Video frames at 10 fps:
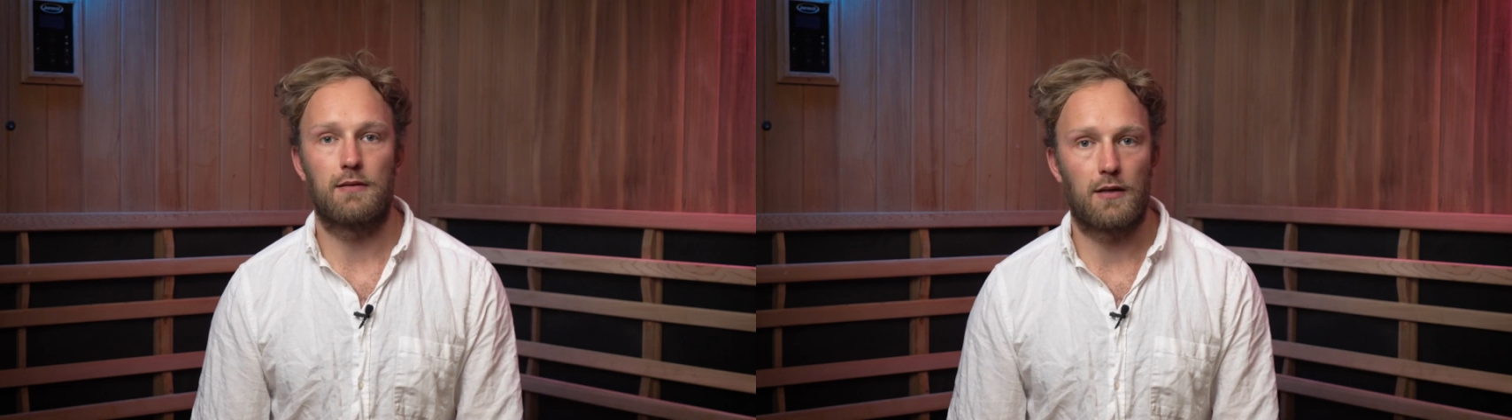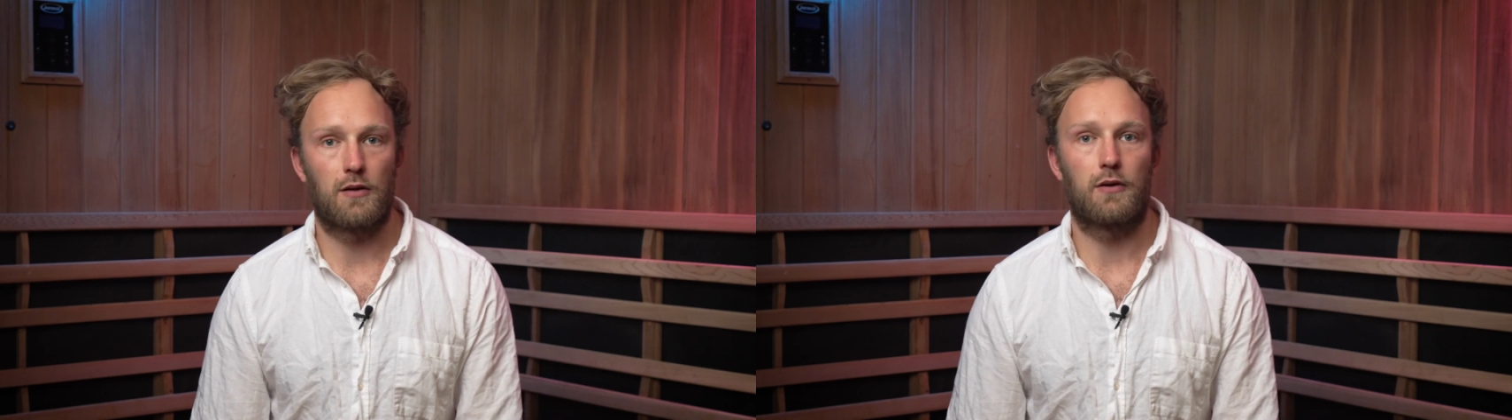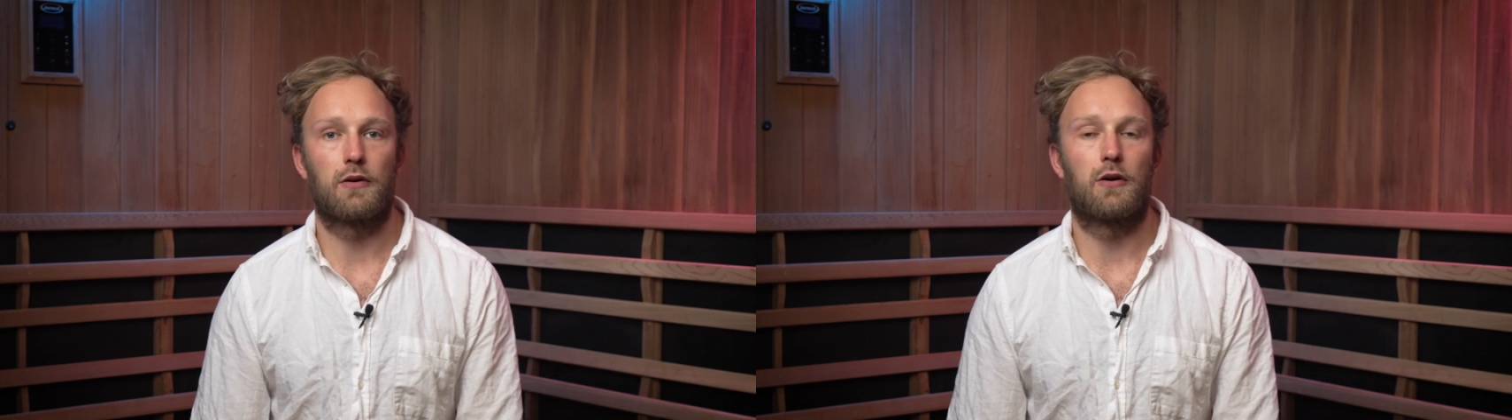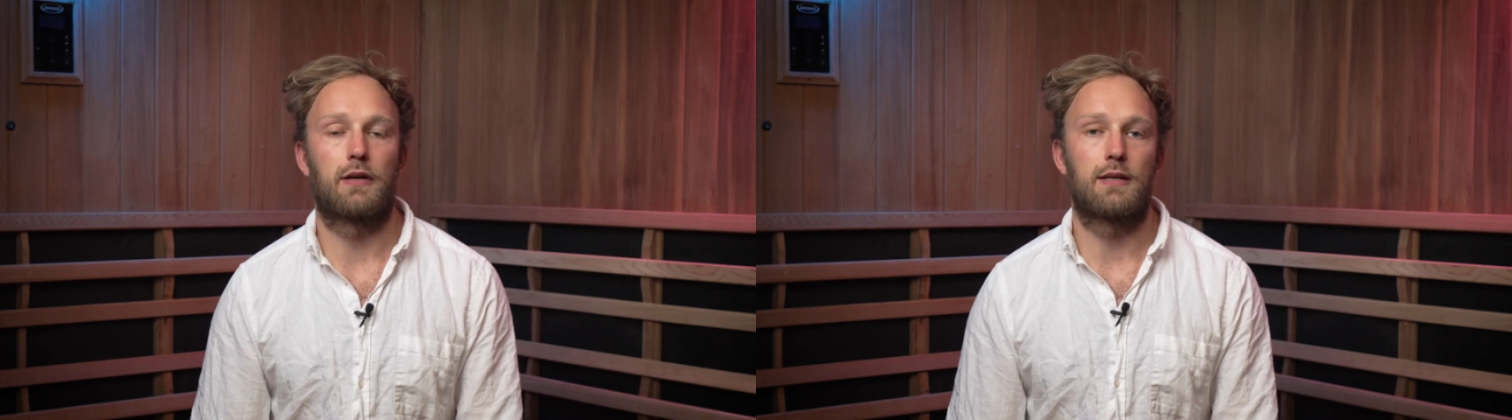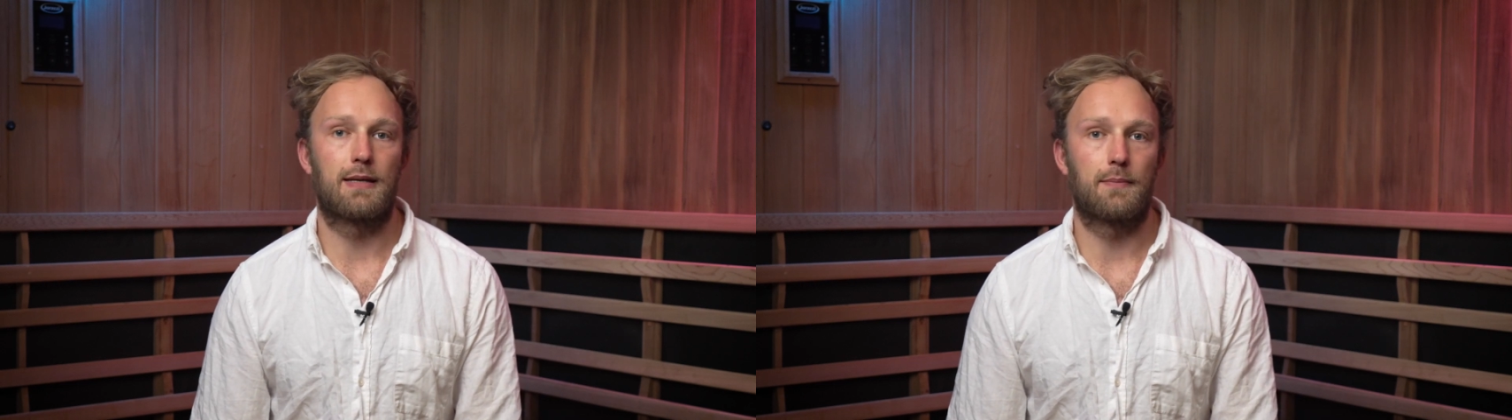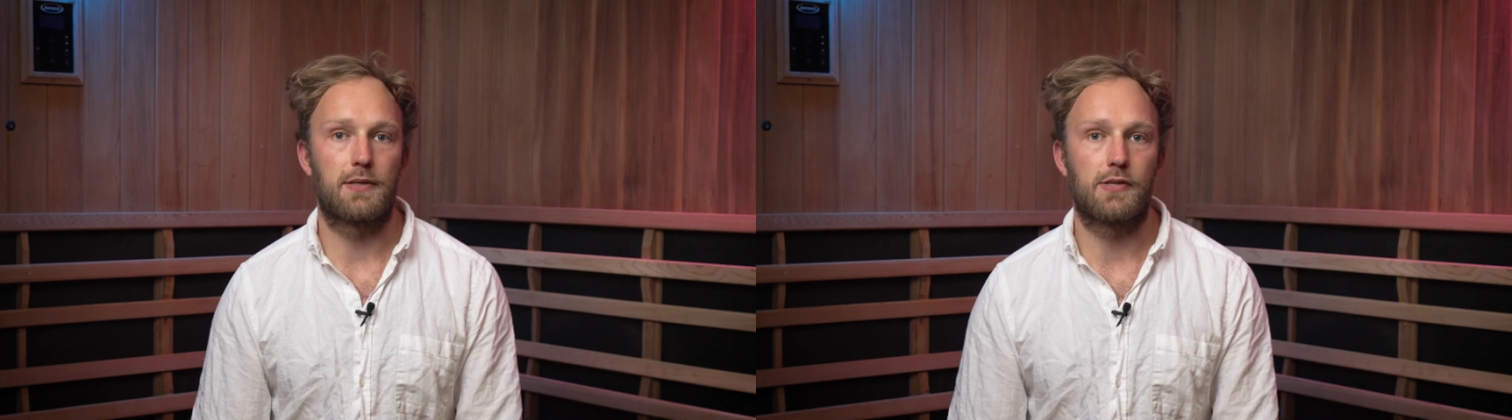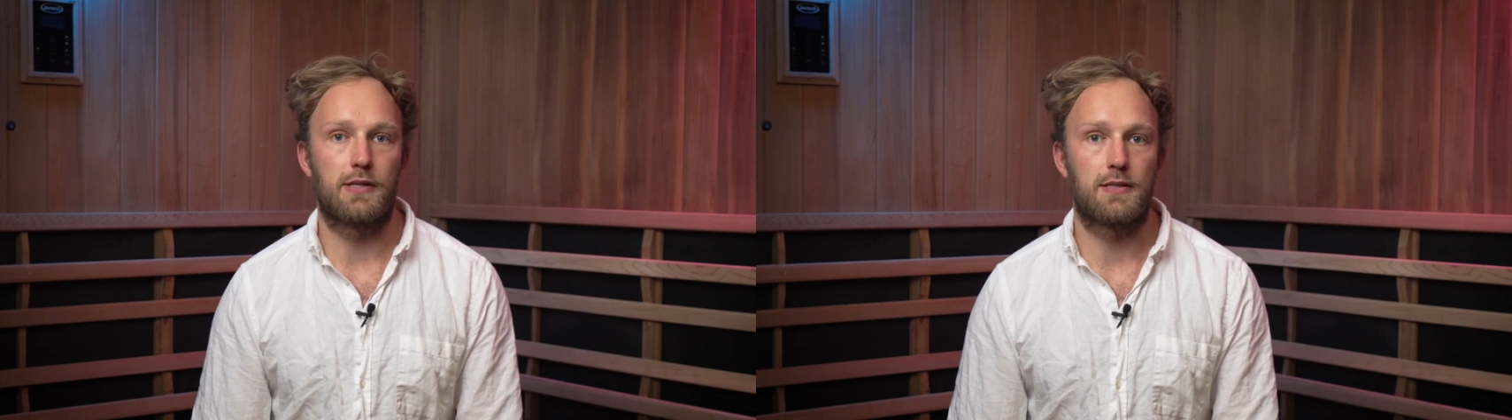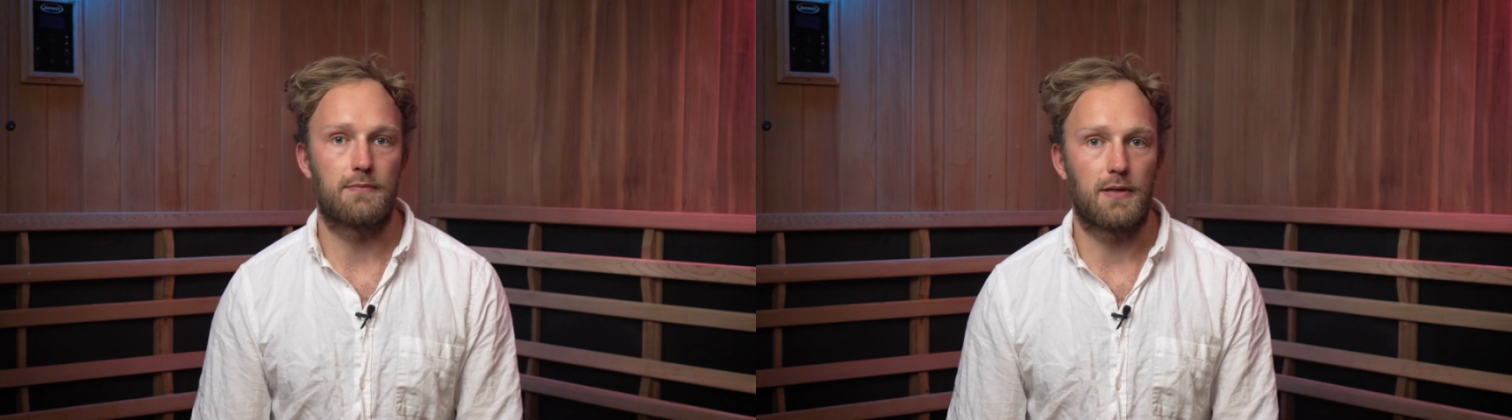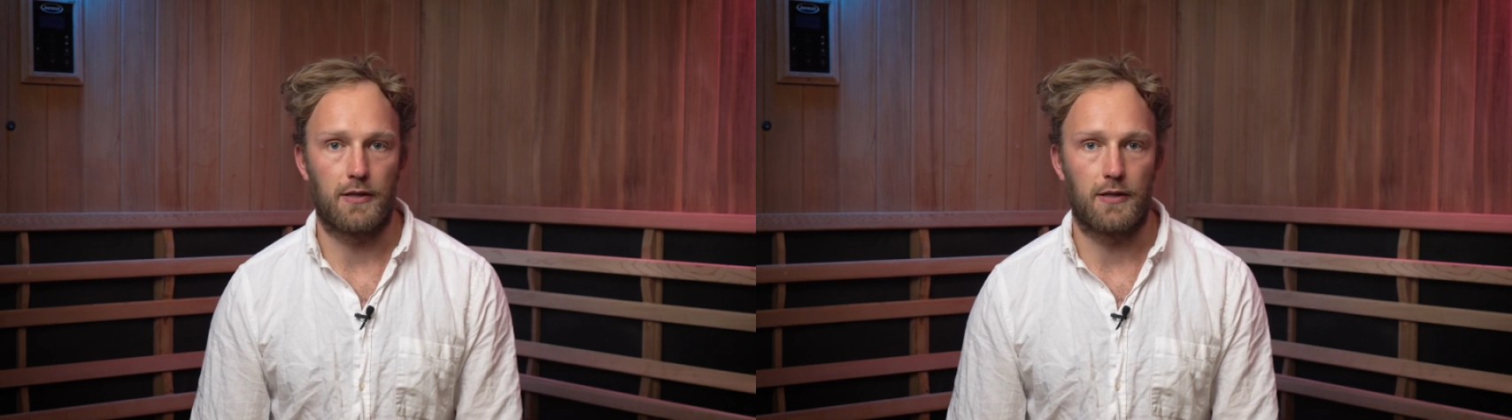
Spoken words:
a lot hotter temperatures,